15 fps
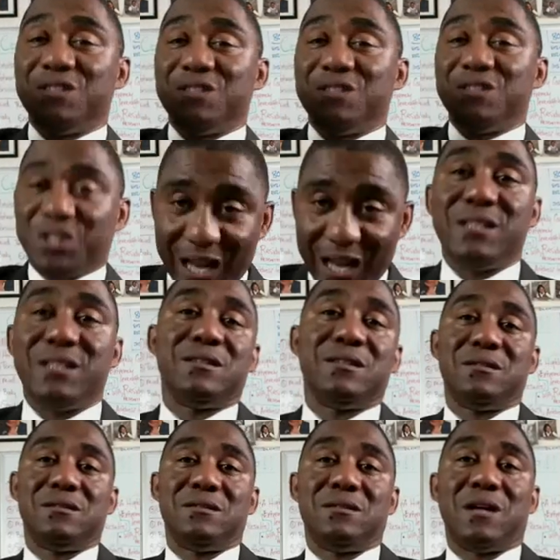tonight.
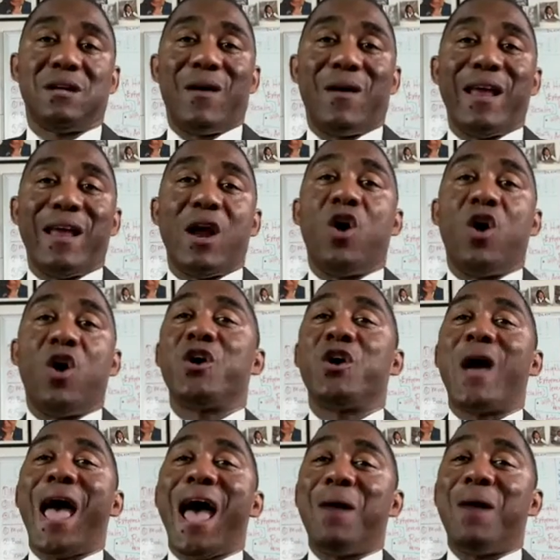All right,
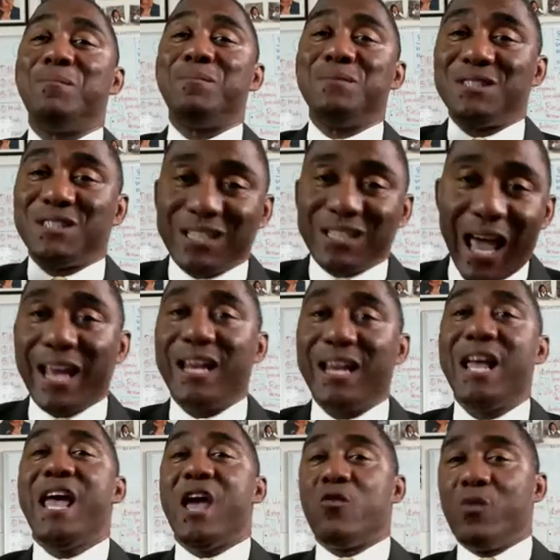on your app
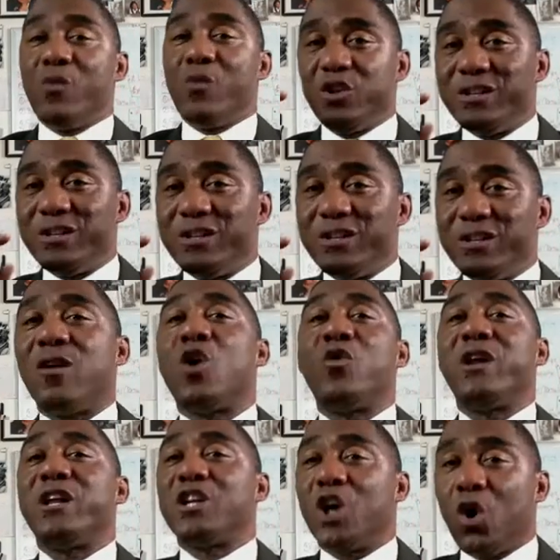tonight. And when you
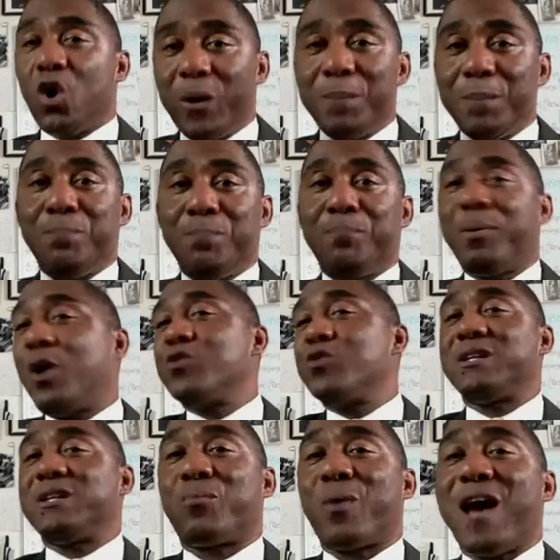download it, go and
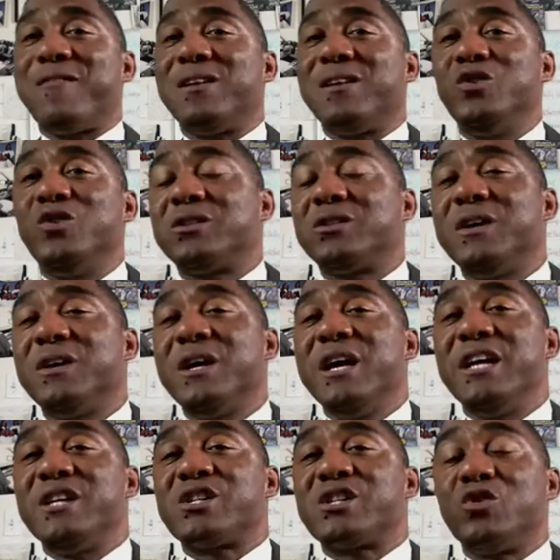post in the private
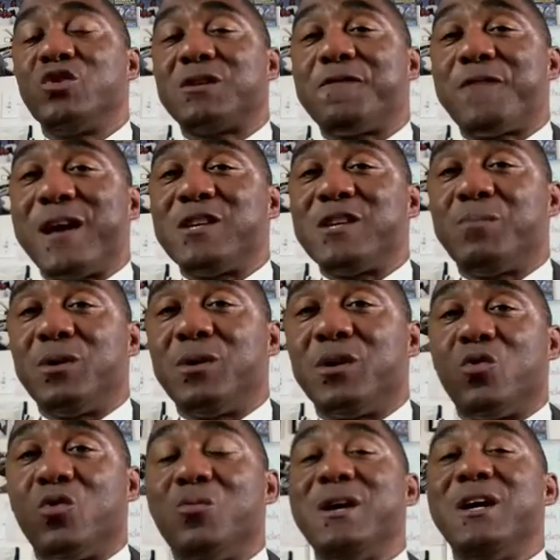exclusive Facebook
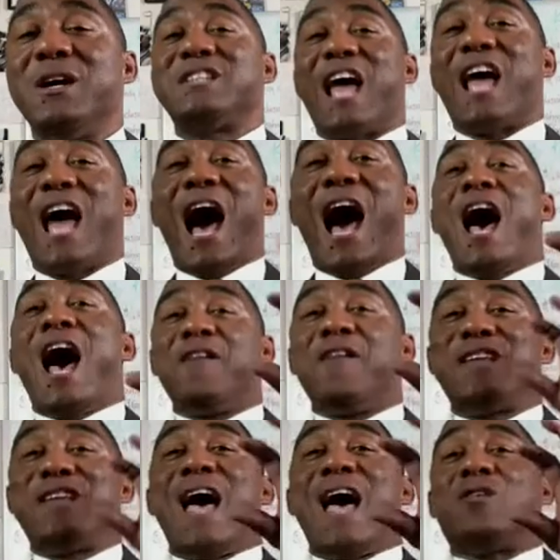group. Say,
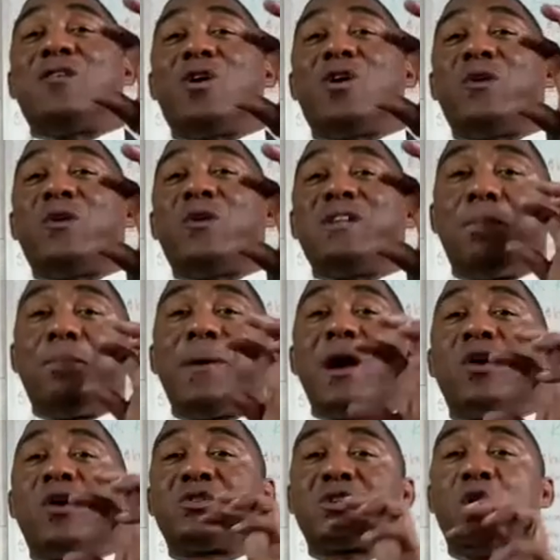I've downloaded the
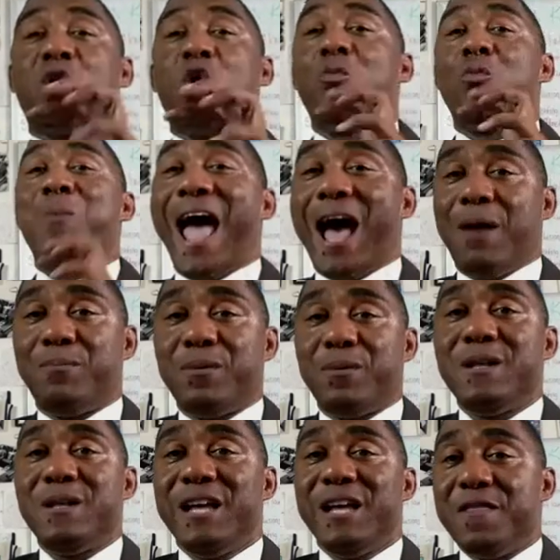Periscope app.
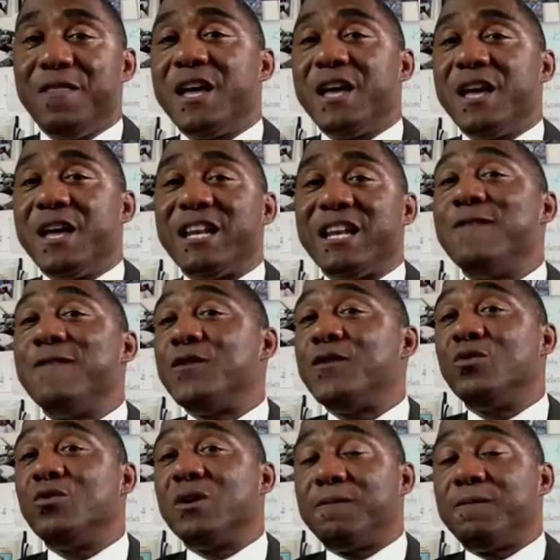And then I need for
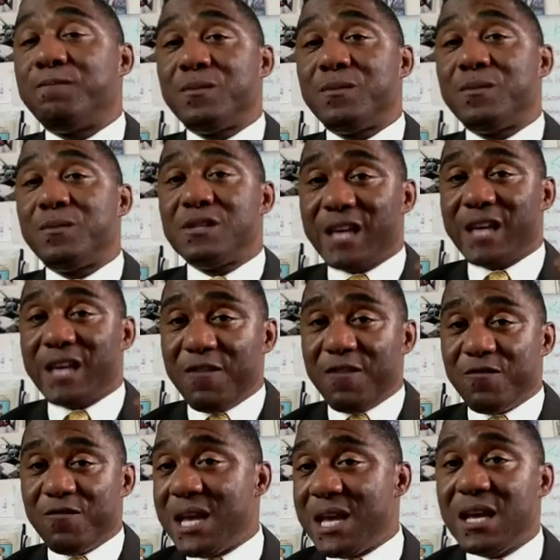you to
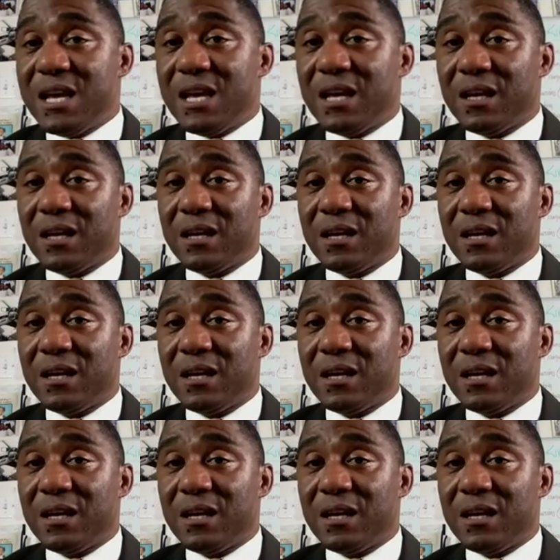save me